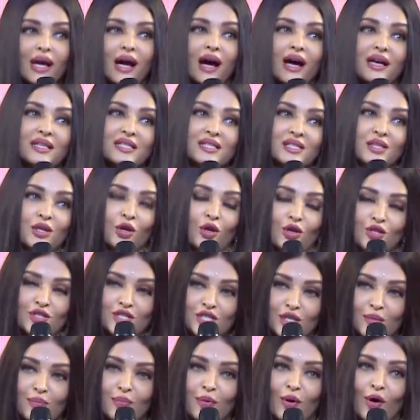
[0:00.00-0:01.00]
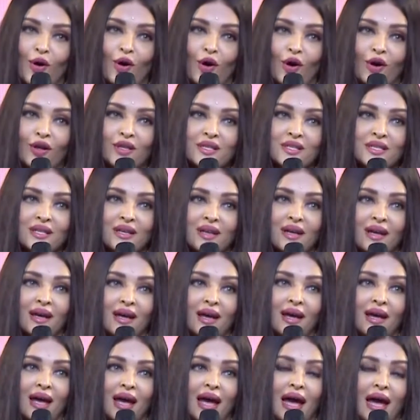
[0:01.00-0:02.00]
us your support,
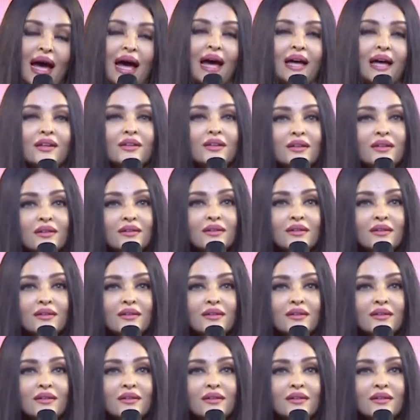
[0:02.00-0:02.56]
and